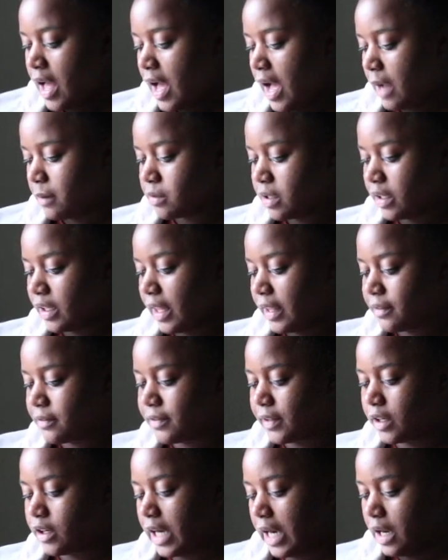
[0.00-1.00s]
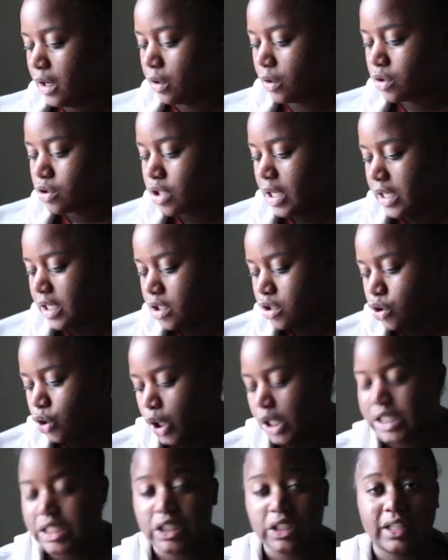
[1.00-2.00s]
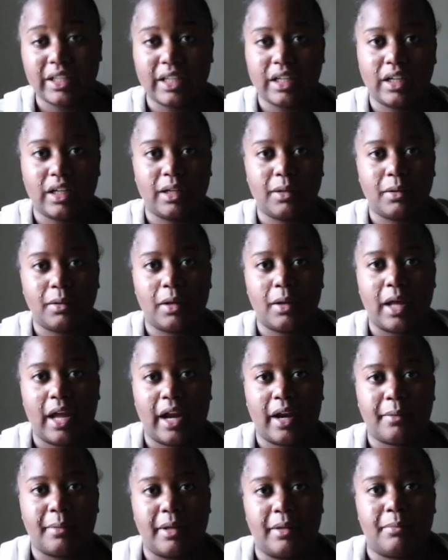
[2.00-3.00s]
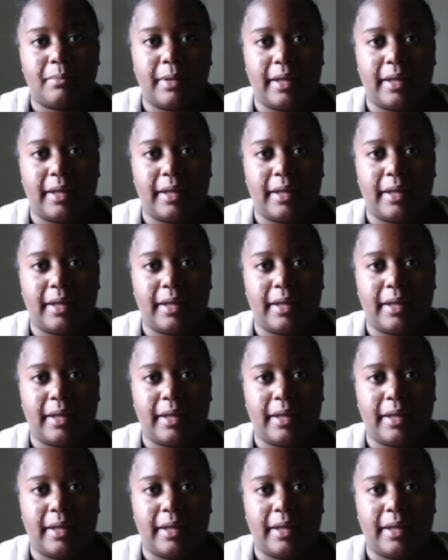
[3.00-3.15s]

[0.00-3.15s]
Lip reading: I'm trying to like figure out, trying to talk to the Airbnb,